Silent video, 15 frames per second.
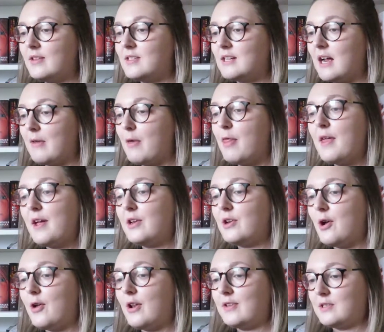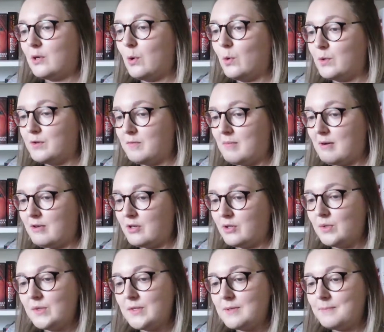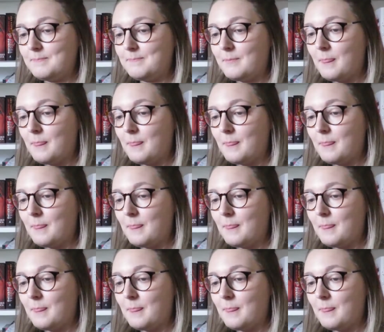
Together they are known as the Court of Miracles.